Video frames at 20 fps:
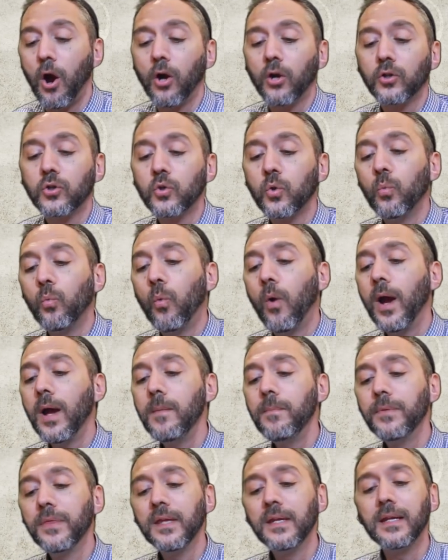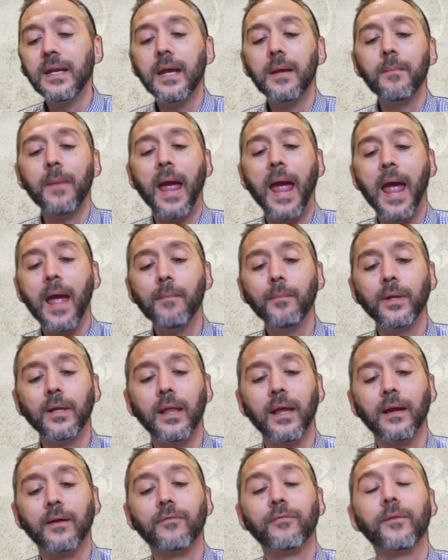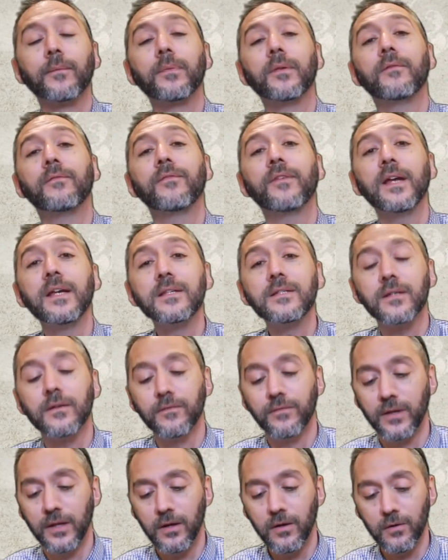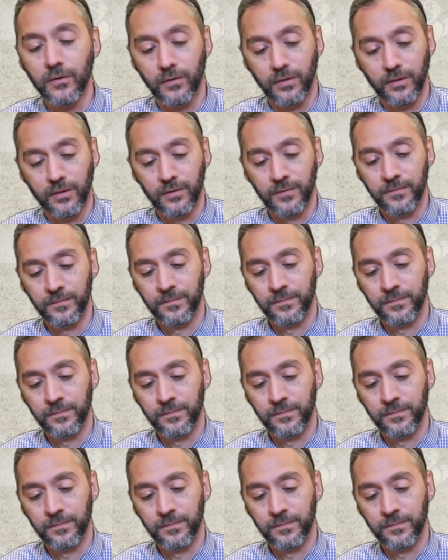are to wipe the name Amalek from the face of the earth.